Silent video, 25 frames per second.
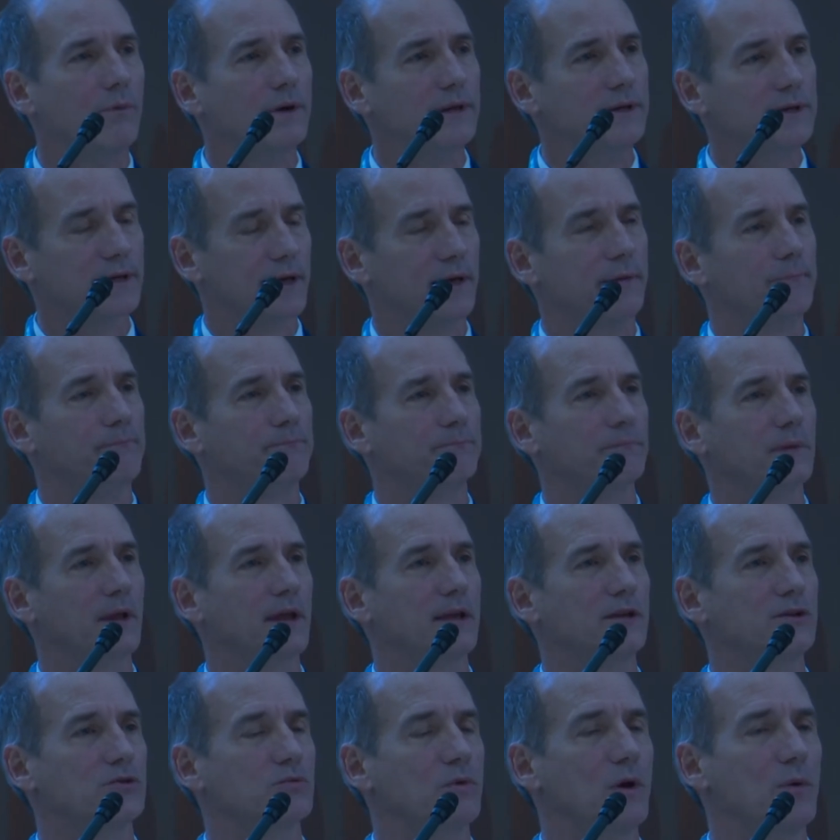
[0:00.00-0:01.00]
we did
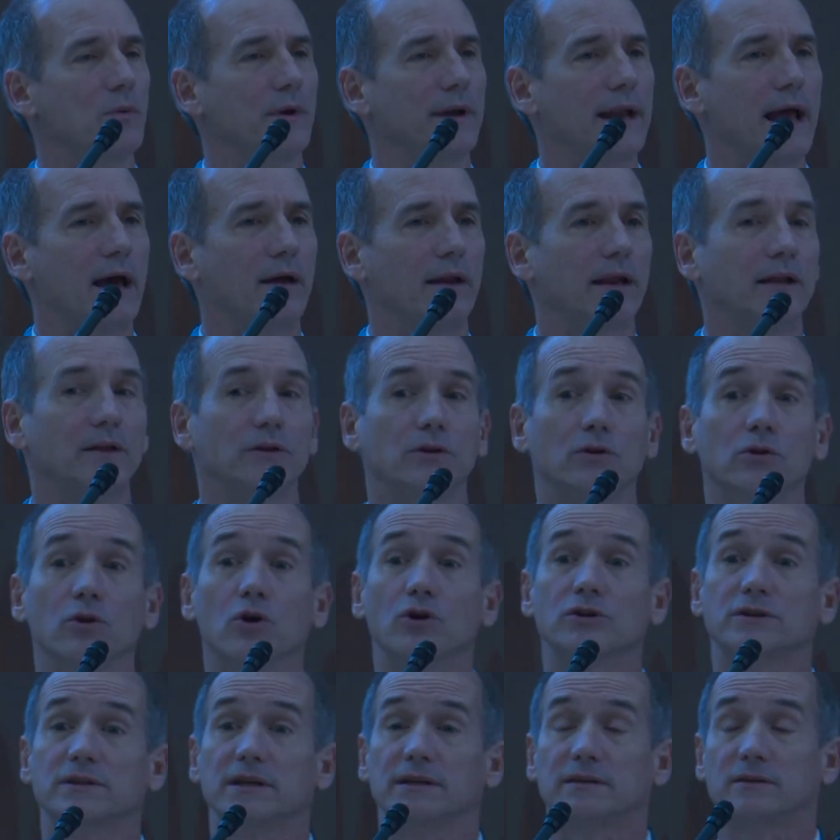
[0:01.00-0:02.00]
is we went out and
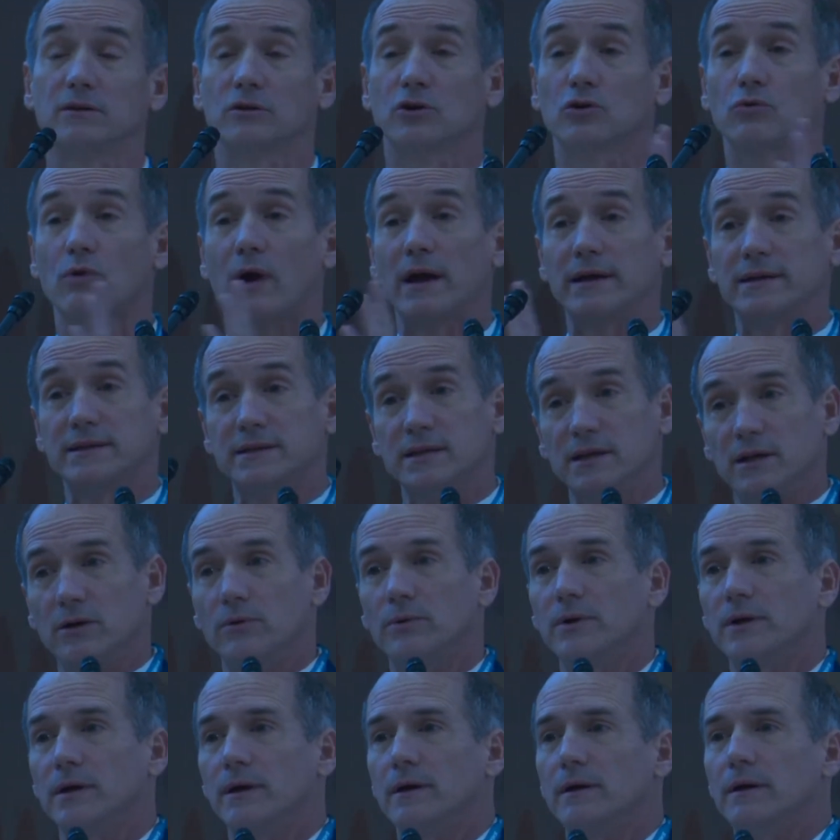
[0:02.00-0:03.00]
looked at the
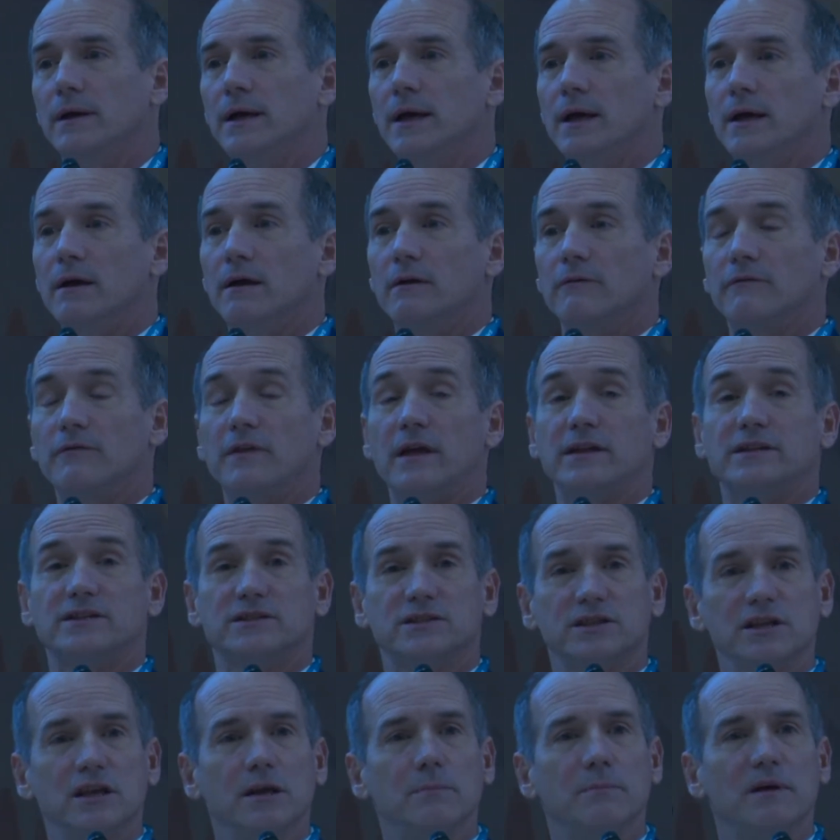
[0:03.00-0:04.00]
criteria that
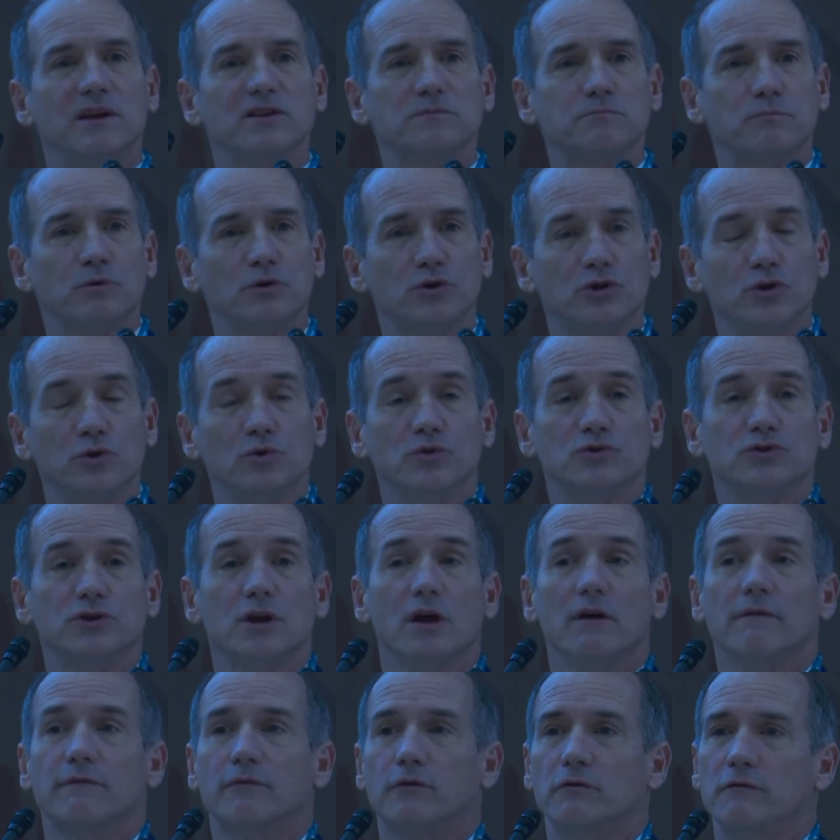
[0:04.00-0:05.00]
CMS produced
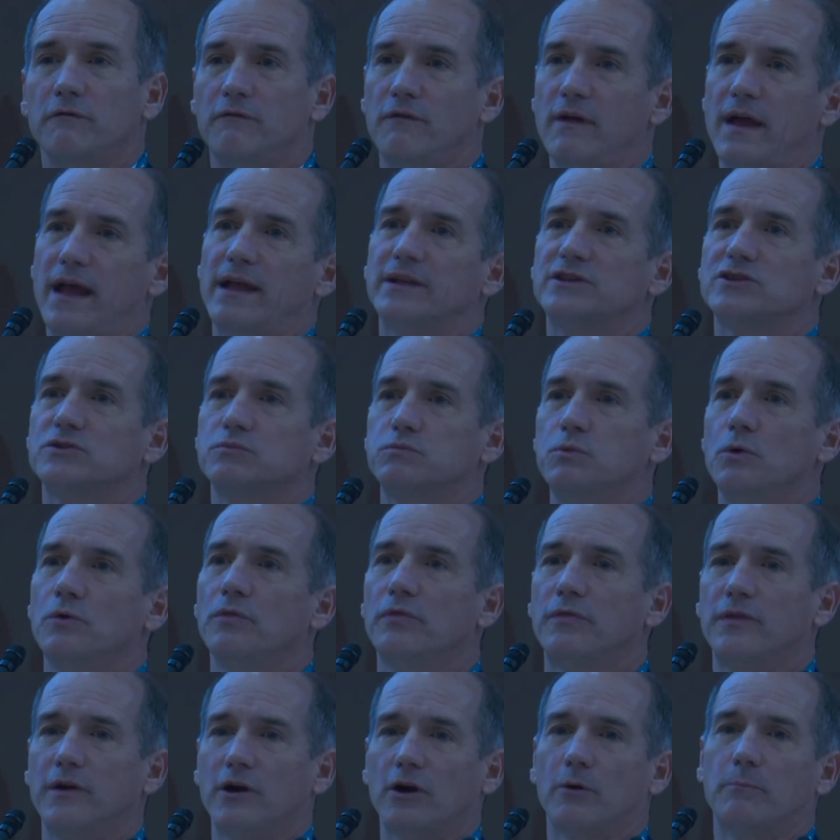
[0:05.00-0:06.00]
for advanced
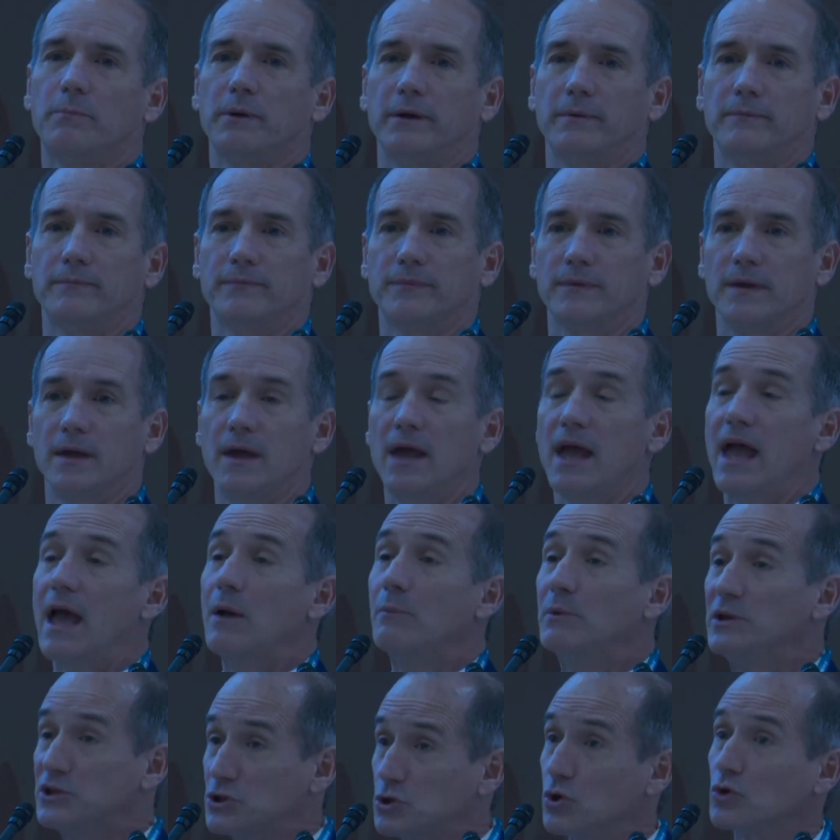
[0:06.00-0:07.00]
wound therapy.
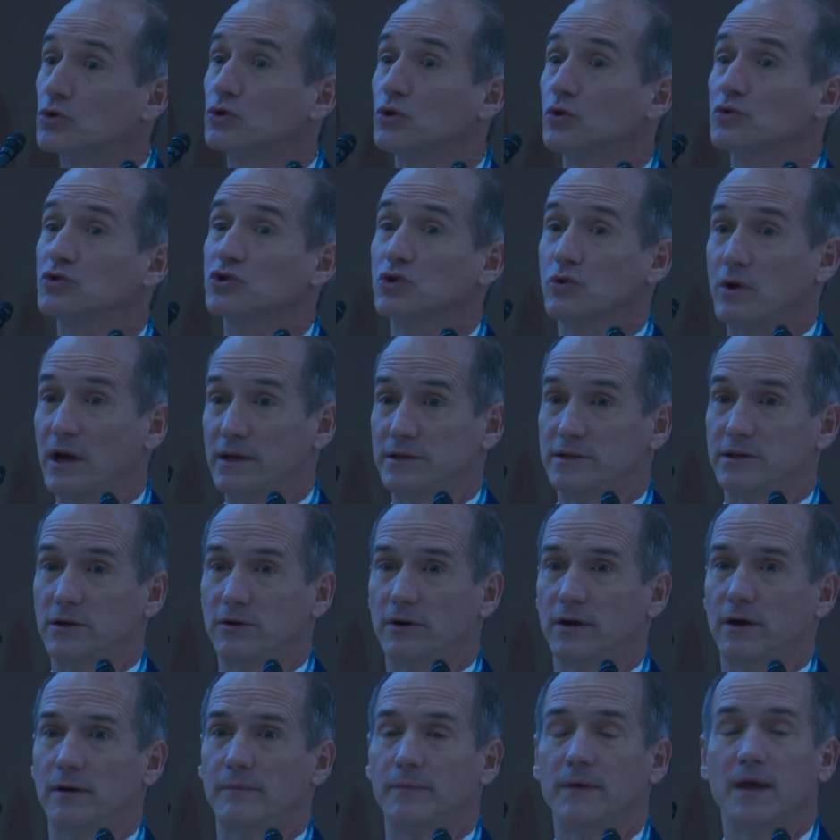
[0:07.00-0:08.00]
And we took those
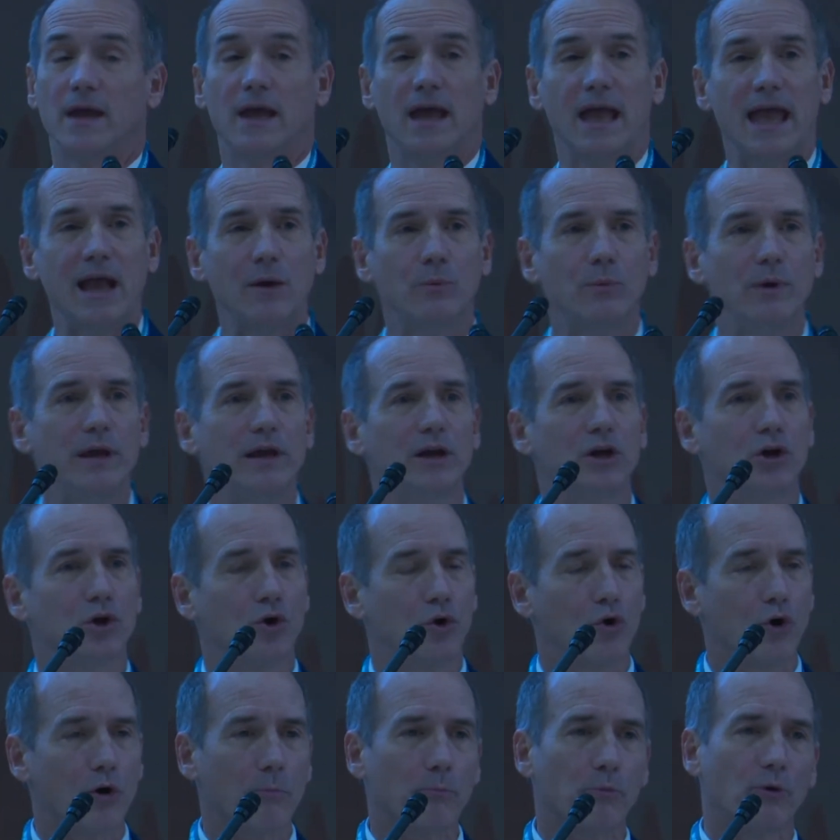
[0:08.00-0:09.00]
criteria and we
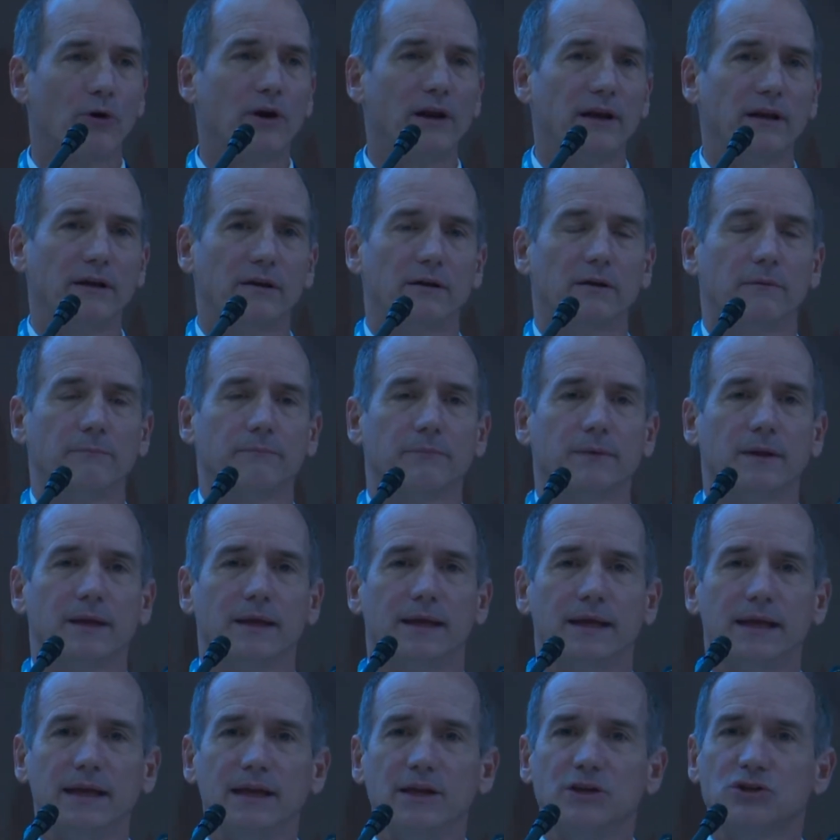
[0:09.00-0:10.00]
incorporated them
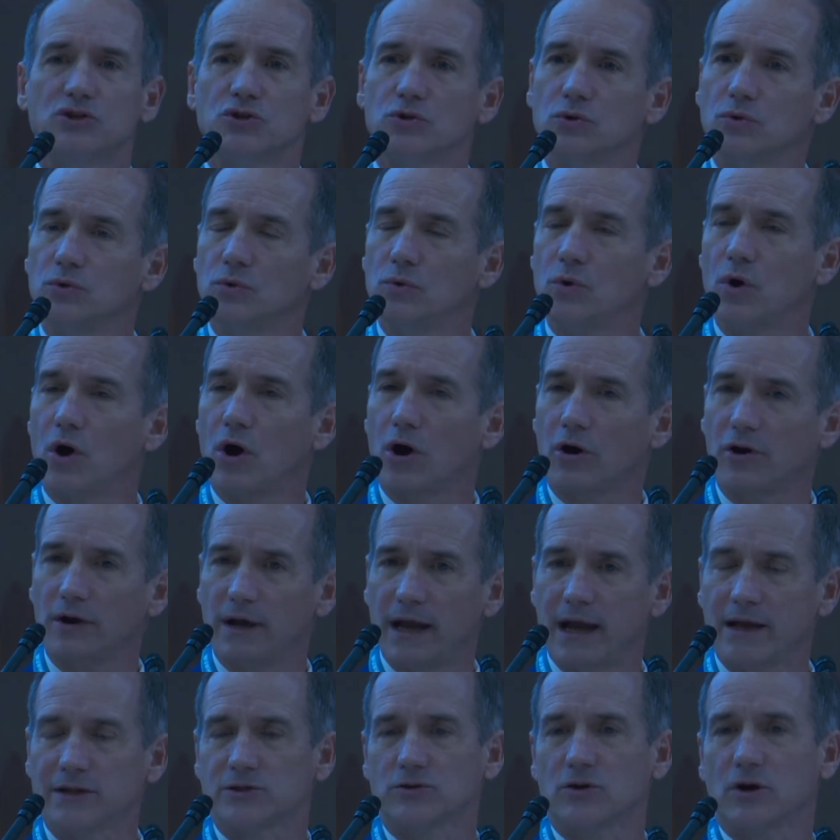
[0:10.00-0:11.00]
into our
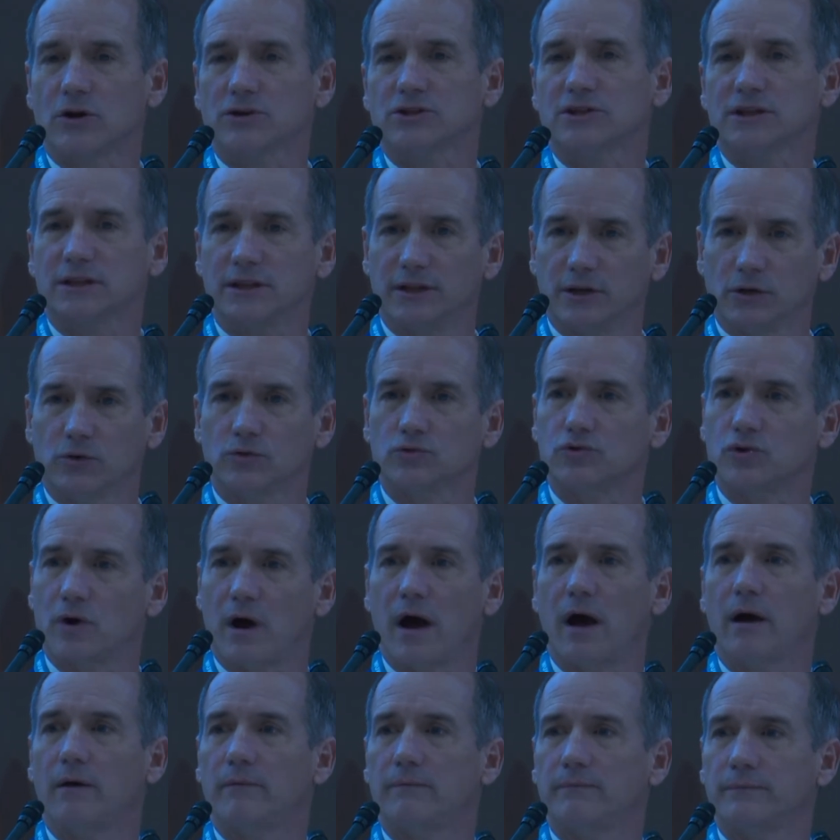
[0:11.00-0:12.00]
Natrox clinical
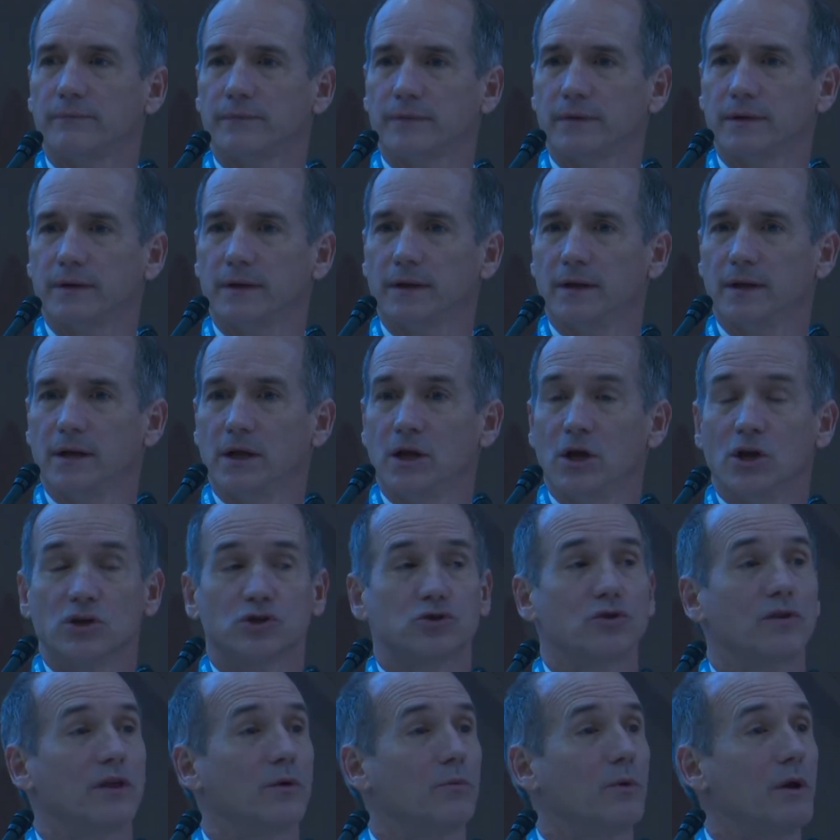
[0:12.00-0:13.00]
trial.
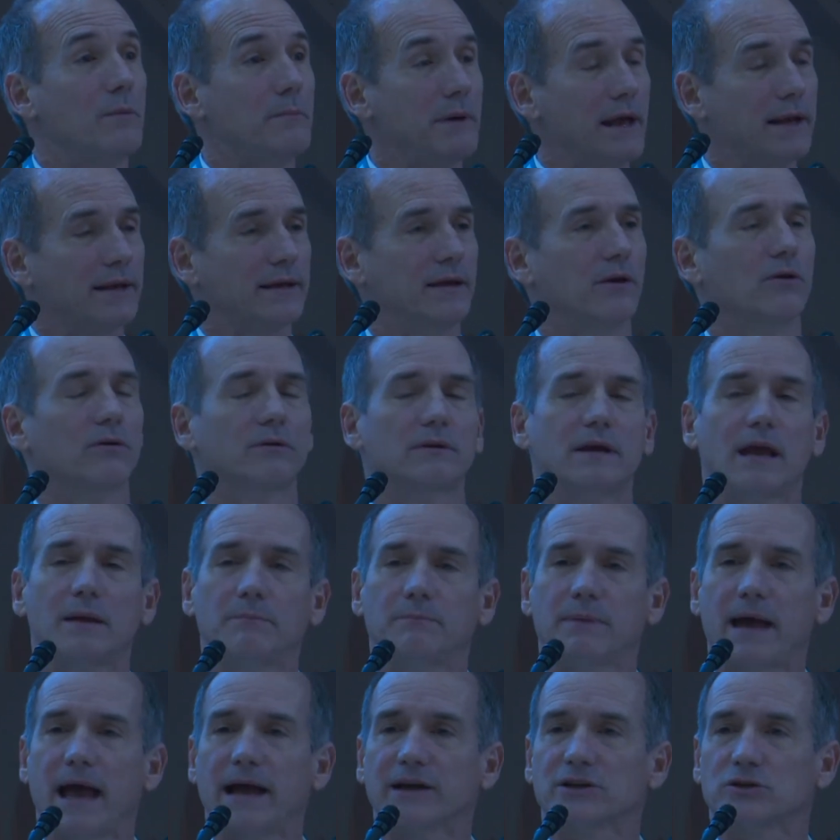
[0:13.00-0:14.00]
So that when Medicare came
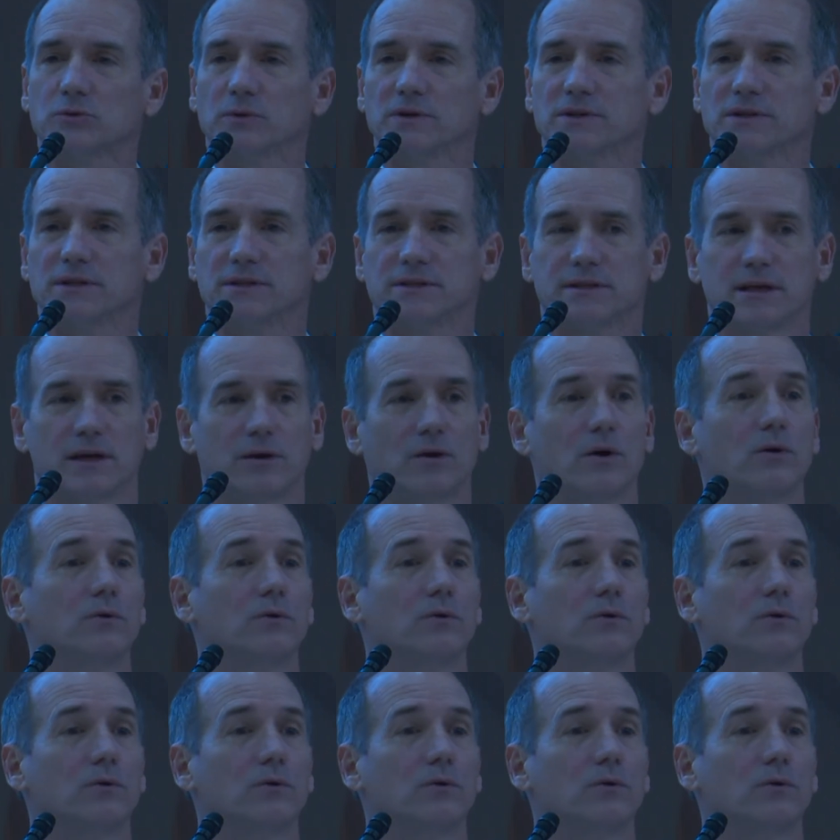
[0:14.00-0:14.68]
back to us and said,